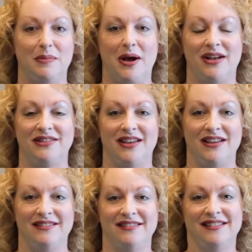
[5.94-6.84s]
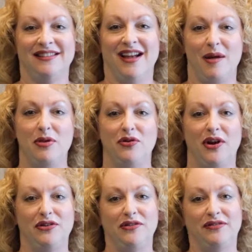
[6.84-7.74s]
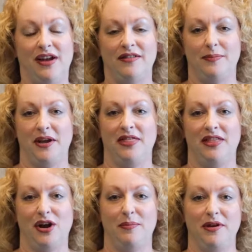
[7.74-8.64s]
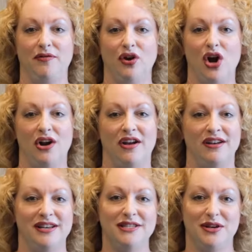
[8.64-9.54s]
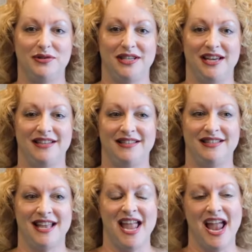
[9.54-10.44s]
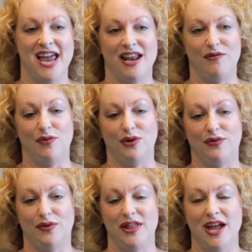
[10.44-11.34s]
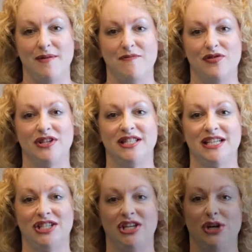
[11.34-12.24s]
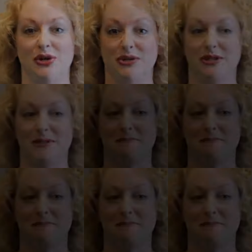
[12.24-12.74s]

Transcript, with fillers: LaPasa. I'm the director of Lifespan Therapy for CarDon and Associates, and I've worked for them for six years.